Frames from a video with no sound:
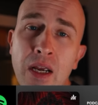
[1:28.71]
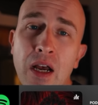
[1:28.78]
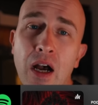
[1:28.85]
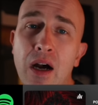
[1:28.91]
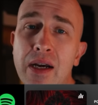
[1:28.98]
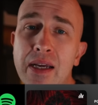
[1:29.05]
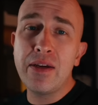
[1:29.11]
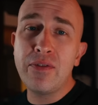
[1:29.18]

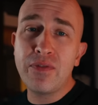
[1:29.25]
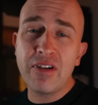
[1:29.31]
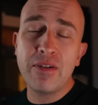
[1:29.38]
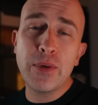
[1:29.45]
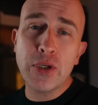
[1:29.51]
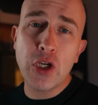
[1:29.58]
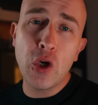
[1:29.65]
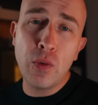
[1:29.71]
I very
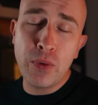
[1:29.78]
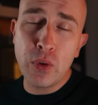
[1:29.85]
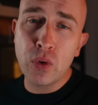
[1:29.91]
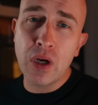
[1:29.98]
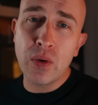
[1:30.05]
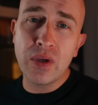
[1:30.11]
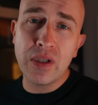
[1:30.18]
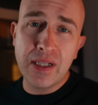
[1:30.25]
much hope you'll
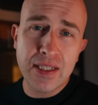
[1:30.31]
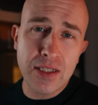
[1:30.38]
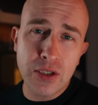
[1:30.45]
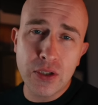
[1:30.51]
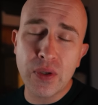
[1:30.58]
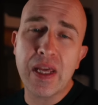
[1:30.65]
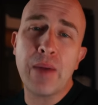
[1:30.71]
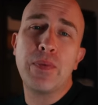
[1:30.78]
go and listen
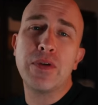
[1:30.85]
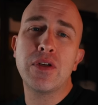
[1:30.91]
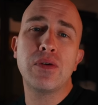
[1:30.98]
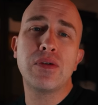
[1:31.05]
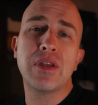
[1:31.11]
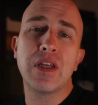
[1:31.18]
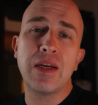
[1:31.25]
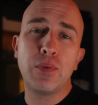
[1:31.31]
to the
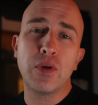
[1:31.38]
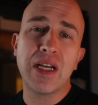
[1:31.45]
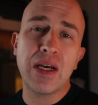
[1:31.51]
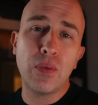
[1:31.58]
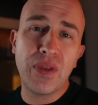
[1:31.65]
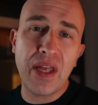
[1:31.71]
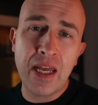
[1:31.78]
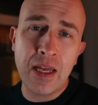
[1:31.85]
episodes that I put
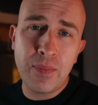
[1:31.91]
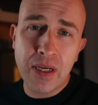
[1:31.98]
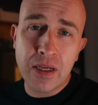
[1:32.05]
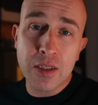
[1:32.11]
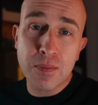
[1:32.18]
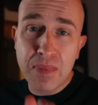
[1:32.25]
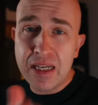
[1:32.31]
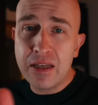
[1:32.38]
out there,
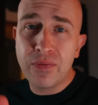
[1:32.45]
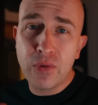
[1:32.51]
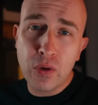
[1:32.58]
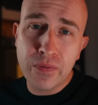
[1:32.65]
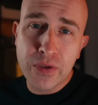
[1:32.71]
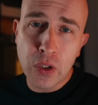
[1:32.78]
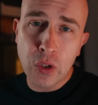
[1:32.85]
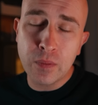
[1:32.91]
because many of you
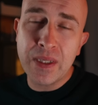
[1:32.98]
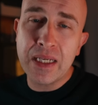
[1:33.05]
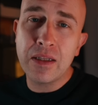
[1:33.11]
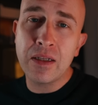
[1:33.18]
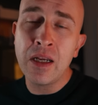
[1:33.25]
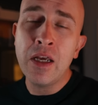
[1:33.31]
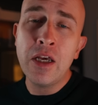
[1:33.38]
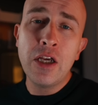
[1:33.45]
have told me
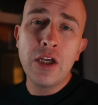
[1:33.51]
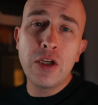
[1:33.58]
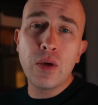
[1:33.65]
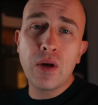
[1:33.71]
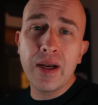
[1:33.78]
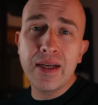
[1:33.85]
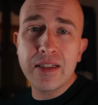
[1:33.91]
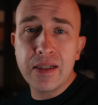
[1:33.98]
that you
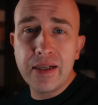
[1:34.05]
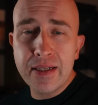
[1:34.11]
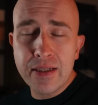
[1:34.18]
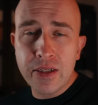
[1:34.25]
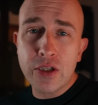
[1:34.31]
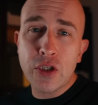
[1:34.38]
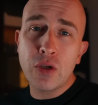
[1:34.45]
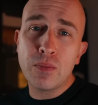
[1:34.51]
like to
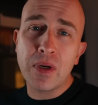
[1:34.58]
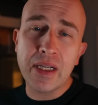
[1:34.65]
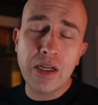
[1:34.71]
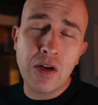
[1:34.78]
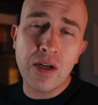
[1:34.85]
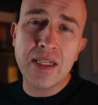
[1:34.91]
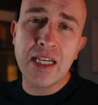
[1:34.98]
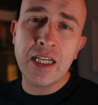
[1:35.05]
listen to my
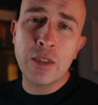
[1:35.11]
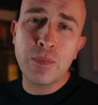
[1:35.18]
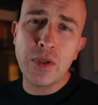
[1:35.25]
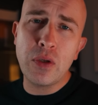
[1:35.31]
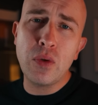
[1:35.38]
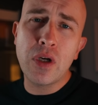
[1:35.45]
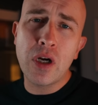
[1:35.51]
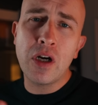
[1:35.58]
content but
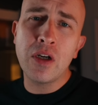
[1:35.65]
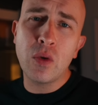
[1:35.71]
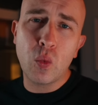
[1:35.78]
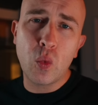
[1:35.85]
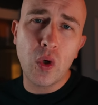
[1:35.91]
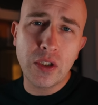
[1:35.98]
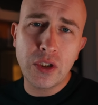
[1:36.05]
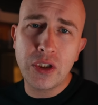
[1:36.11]
you can't
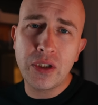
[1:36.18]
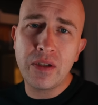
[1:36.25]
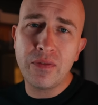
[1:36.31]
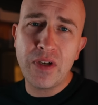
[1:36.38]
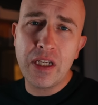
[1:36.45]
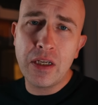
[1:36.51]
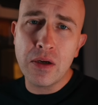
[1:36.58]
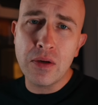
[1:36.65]
watch the
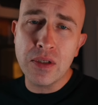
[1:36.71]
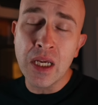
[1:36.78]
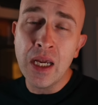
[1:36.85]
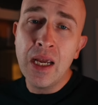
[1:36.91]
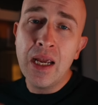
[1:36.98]
videos.